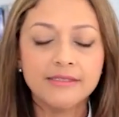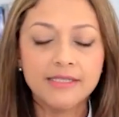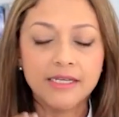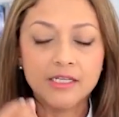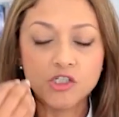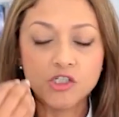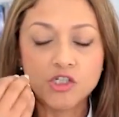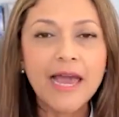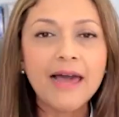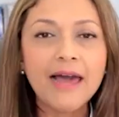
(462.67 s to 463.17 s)

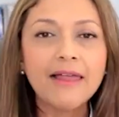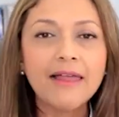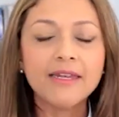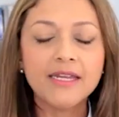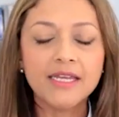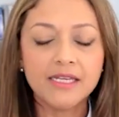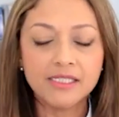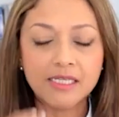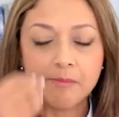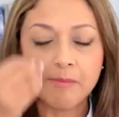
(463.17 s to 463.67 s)

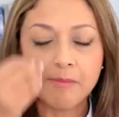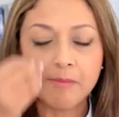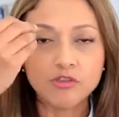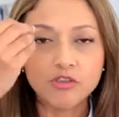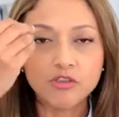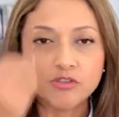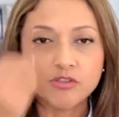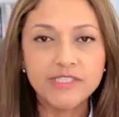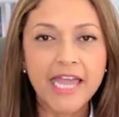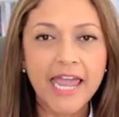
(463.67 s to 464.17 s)
Intentionality is
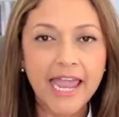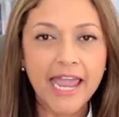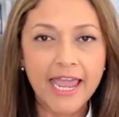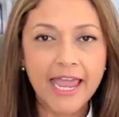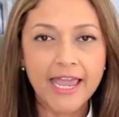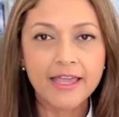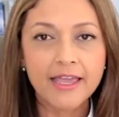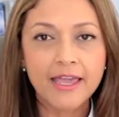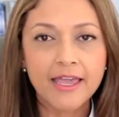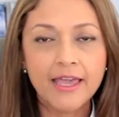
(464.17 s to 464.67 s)
about
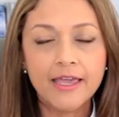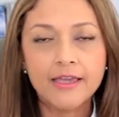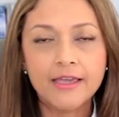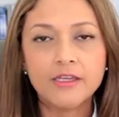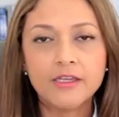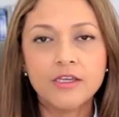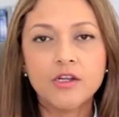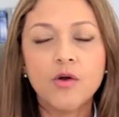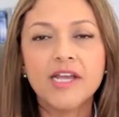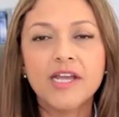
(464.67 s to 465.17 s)
today,
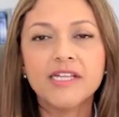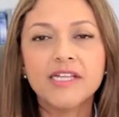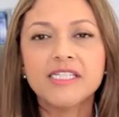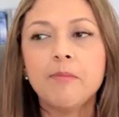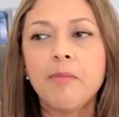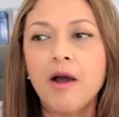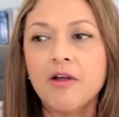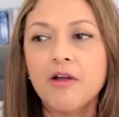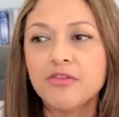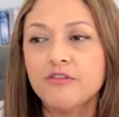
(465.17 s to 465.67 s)
it's
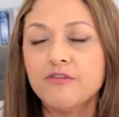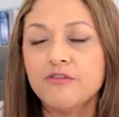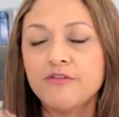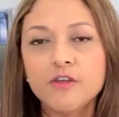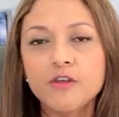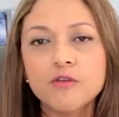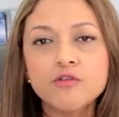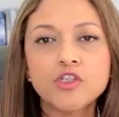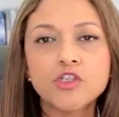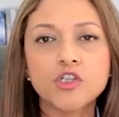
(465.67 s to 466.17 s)
about the
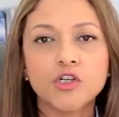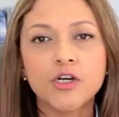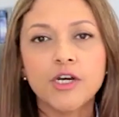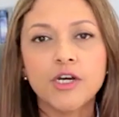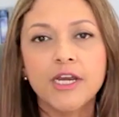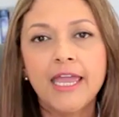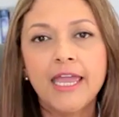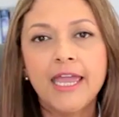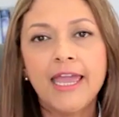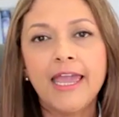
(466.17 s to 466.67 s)

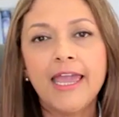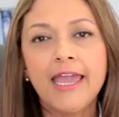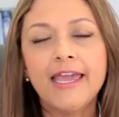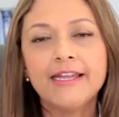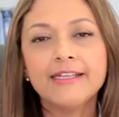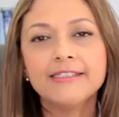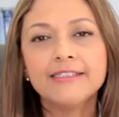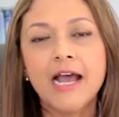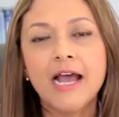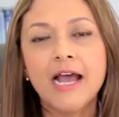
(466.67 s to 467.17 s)
future. And